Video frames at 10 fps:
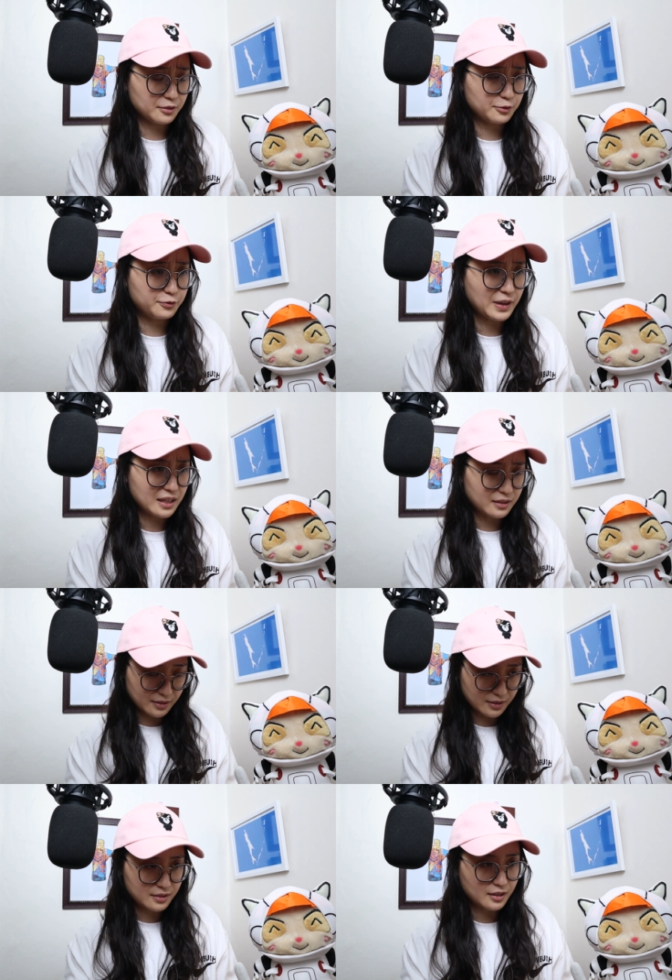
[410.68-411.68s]

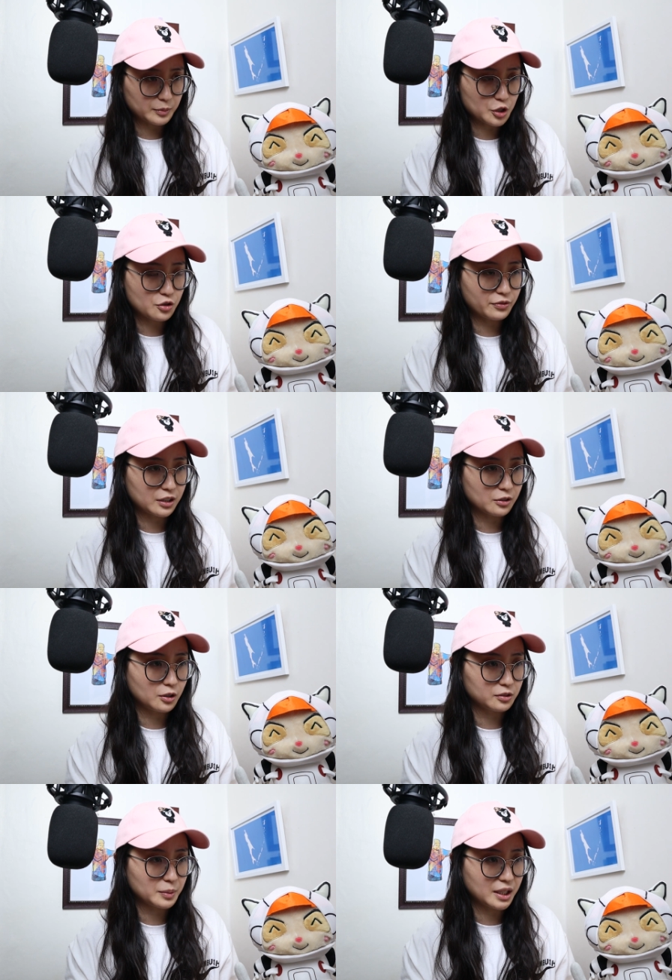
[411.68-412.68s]
face, I'm not sure if I can
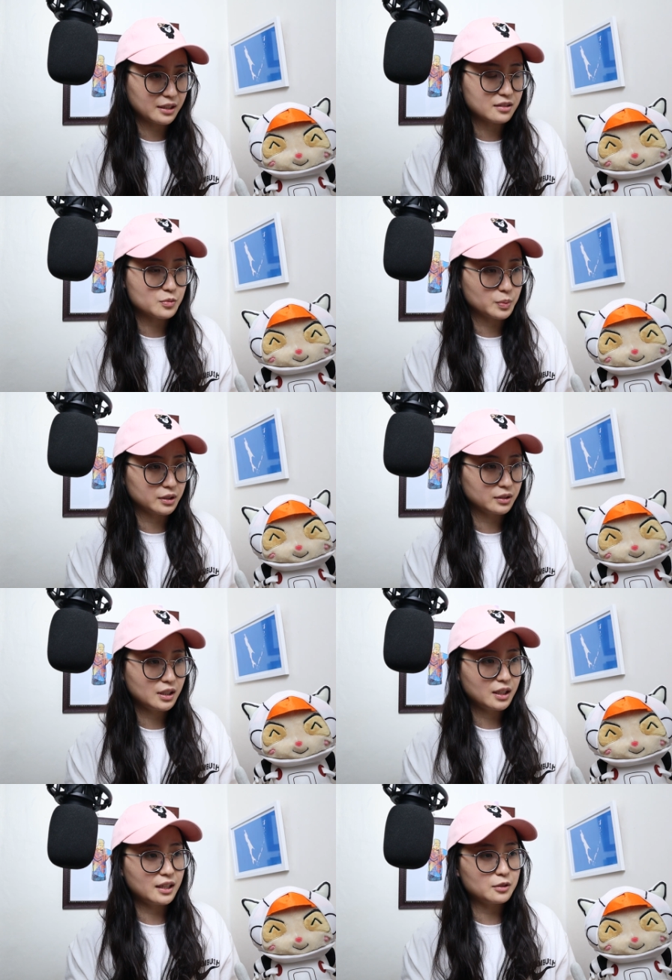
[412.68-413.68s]
call them eyes, but
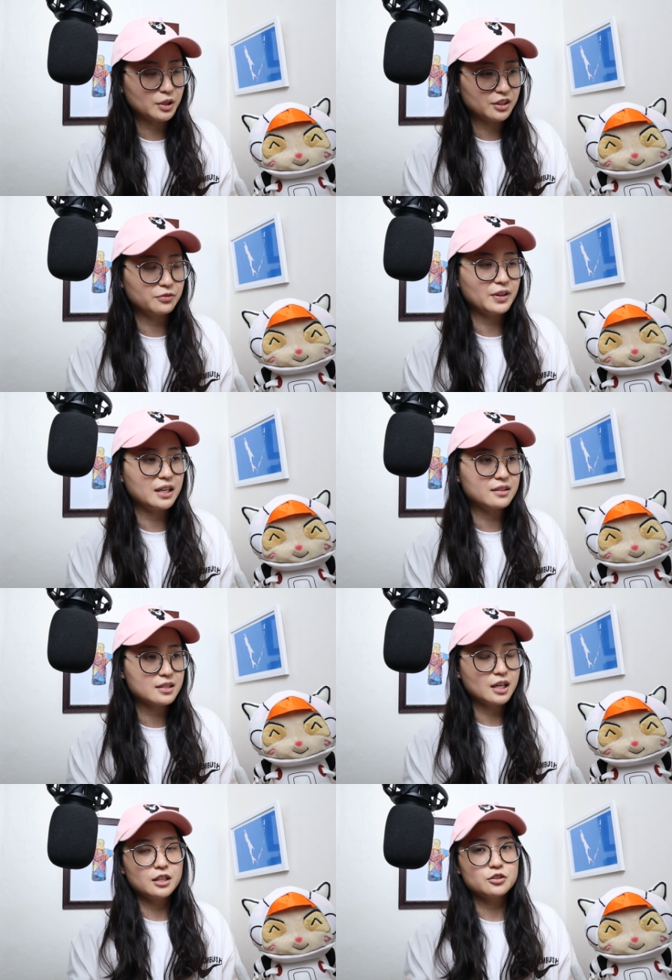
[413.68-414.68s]
anyway, the
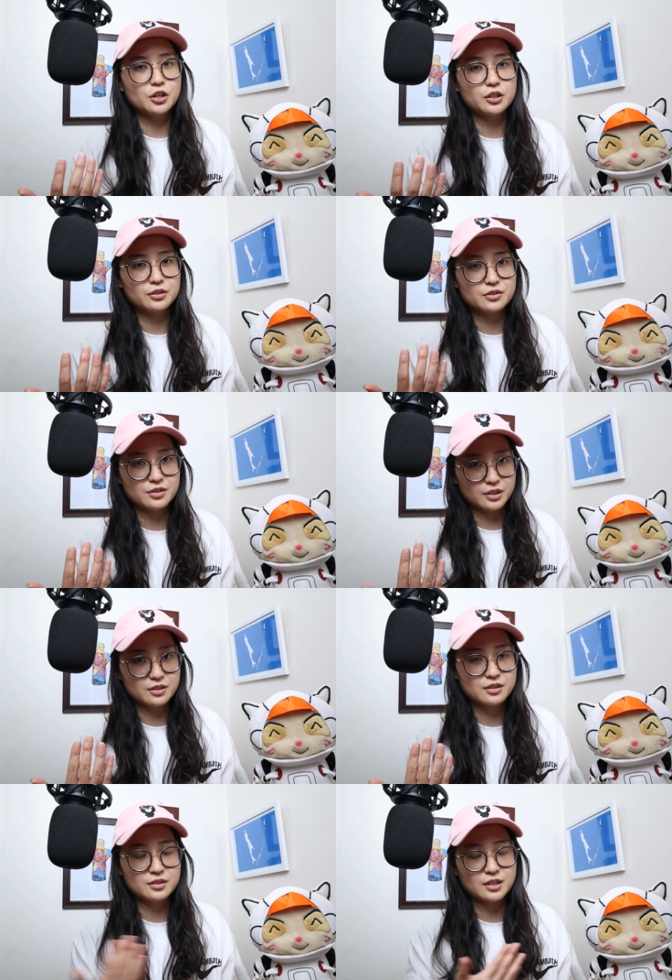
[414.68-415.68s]
face turns
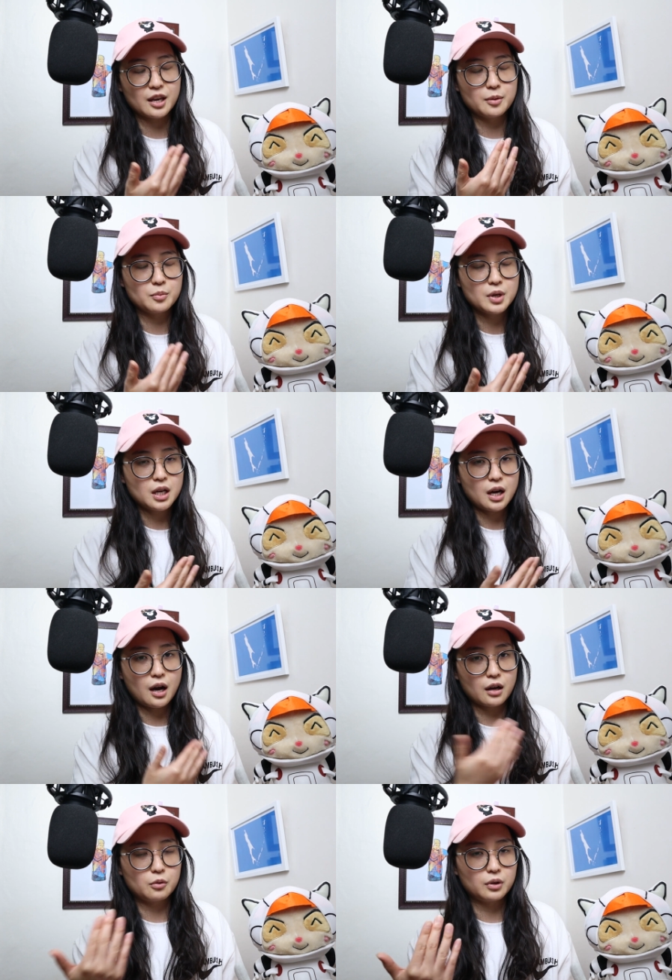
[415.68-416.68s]
this same
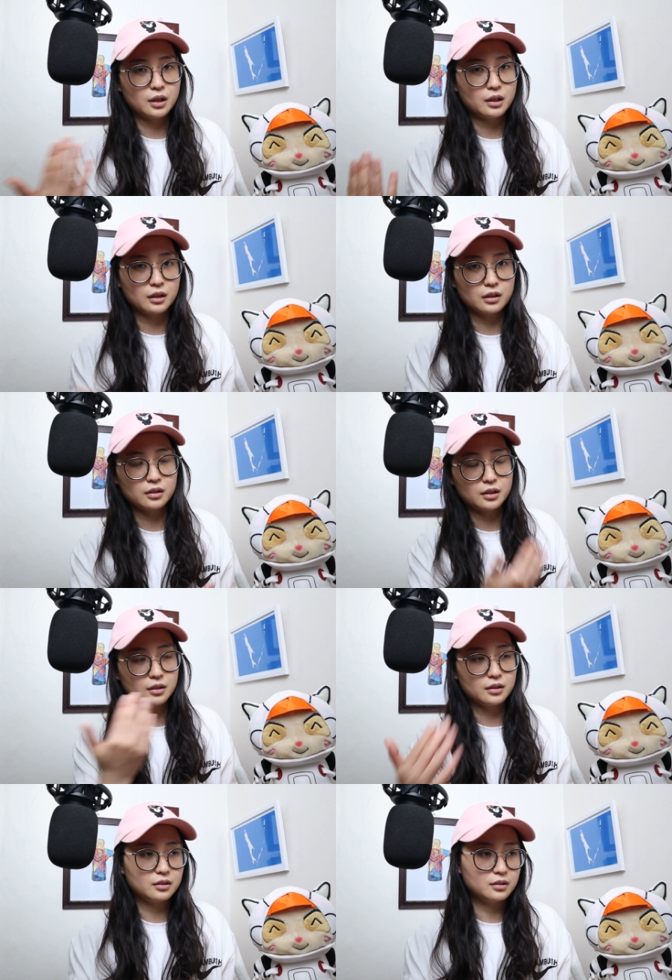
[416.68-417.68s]

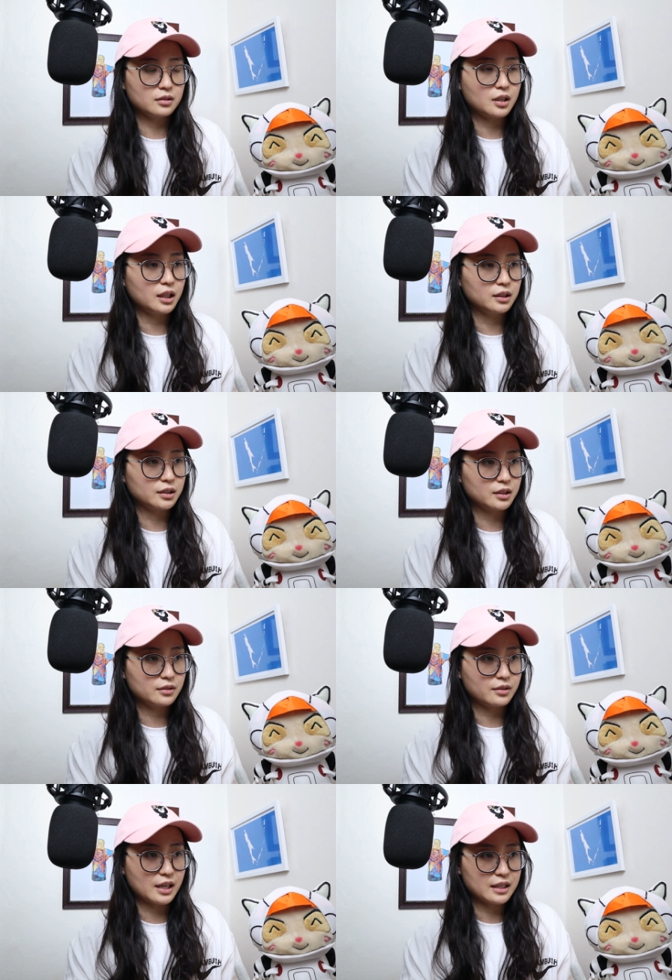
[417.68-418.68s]
aqua
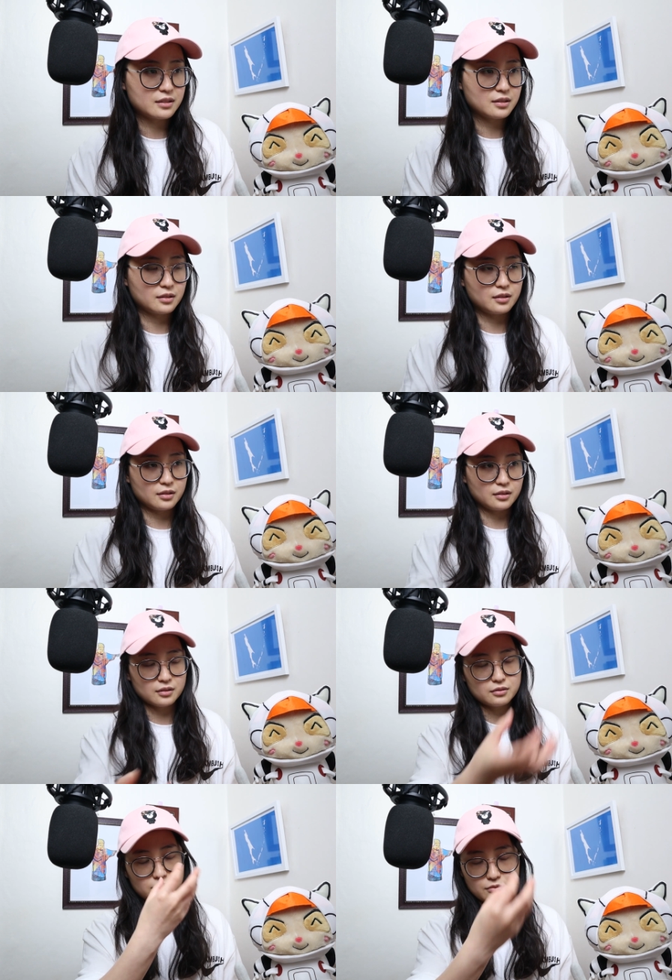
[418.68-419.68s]
color that
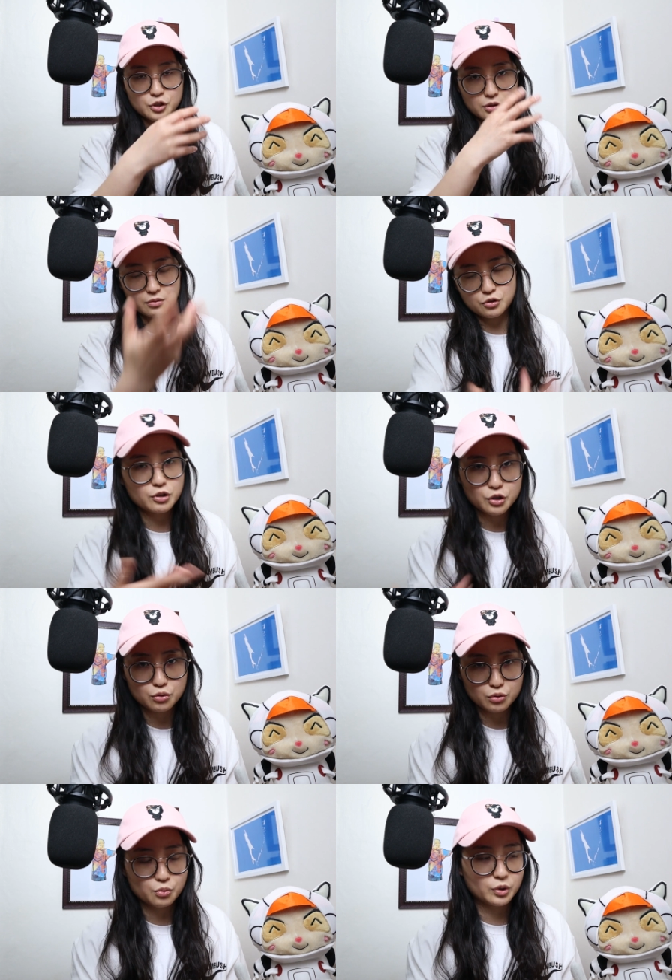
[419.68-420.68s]
the tree
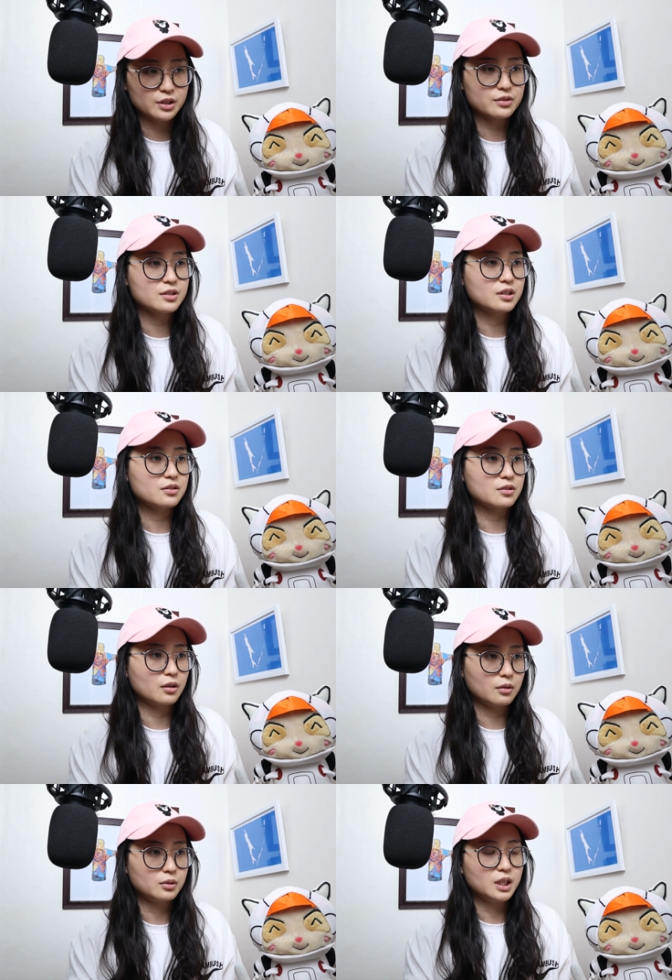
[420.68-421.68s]
juice was.
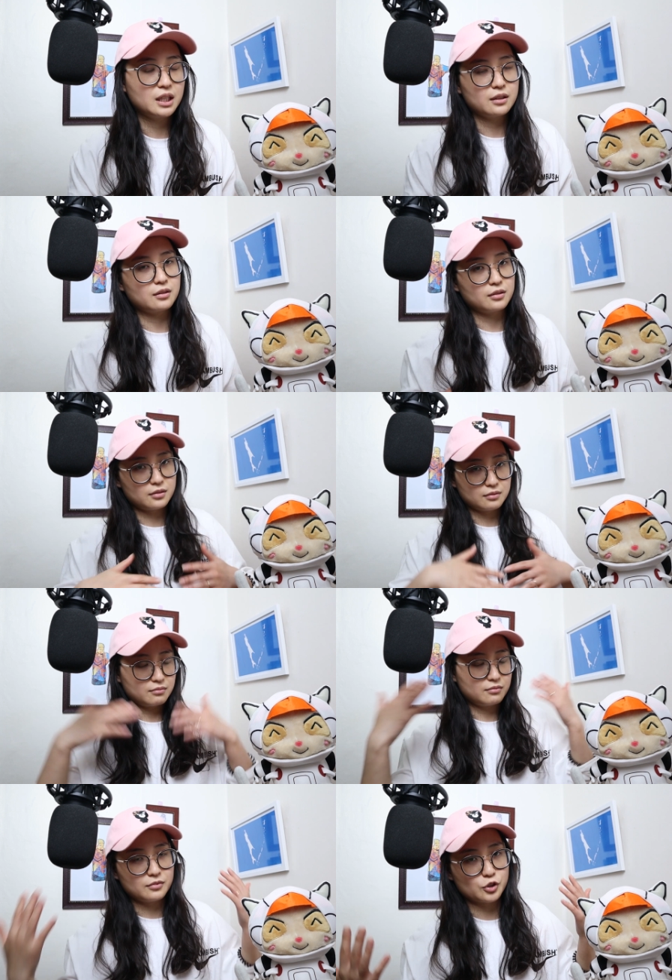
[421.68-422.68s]
So the
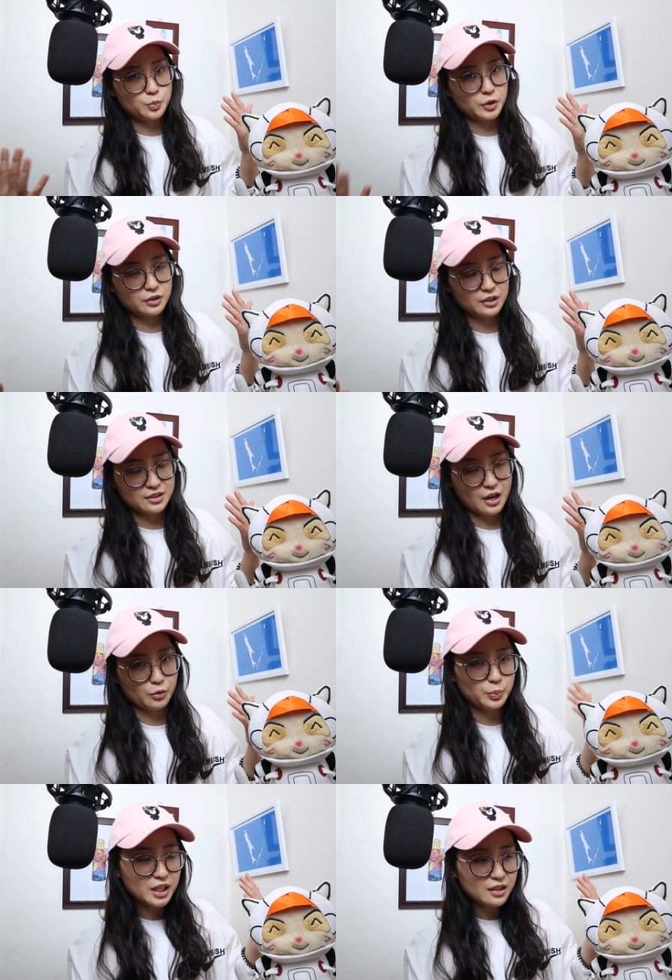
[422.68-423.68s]
spirit is now
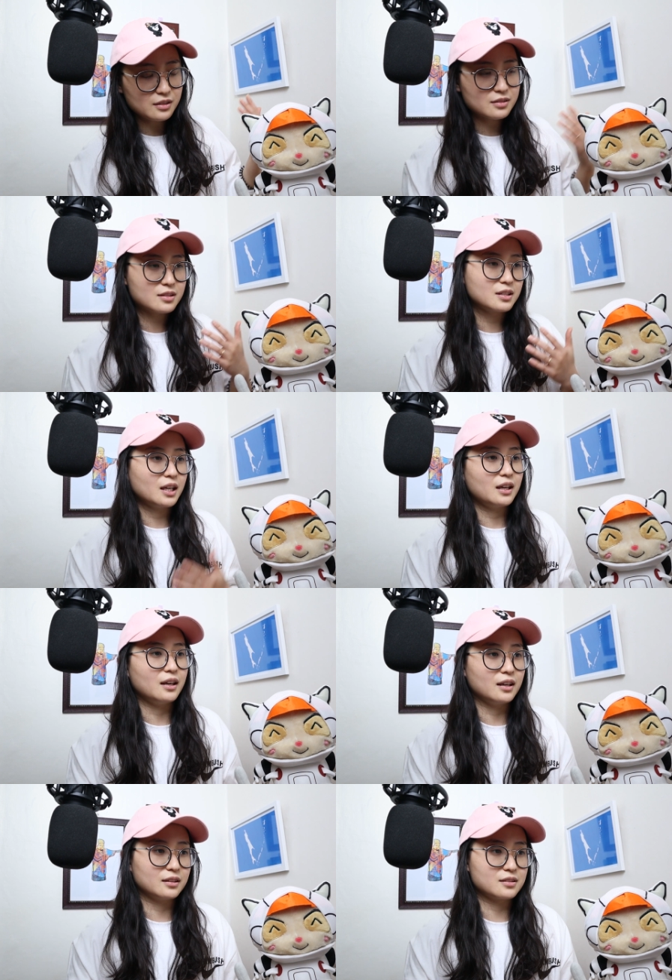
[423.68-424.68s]
appeased
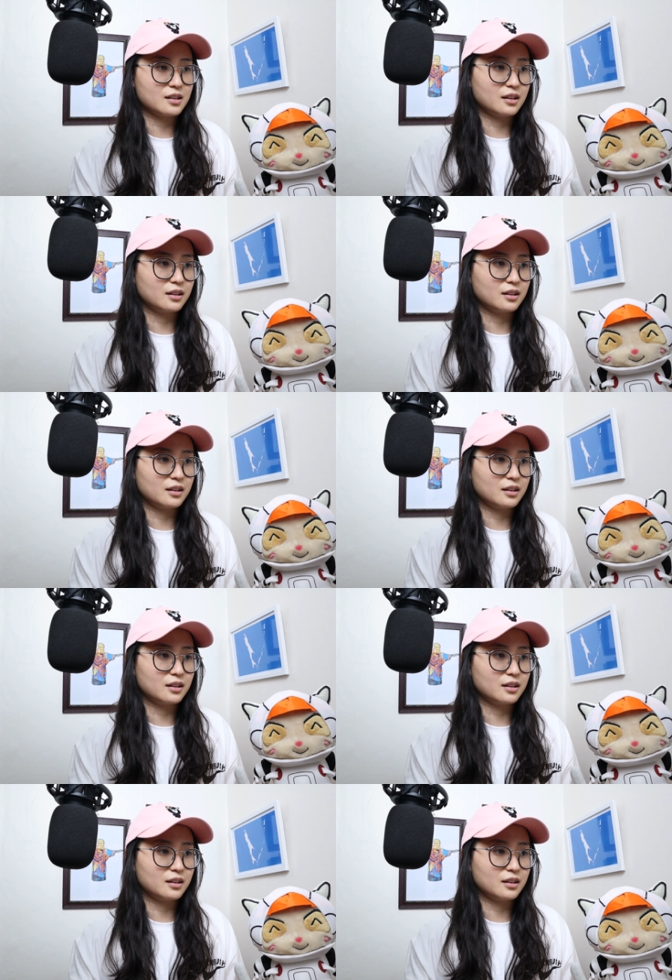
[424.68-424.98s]
and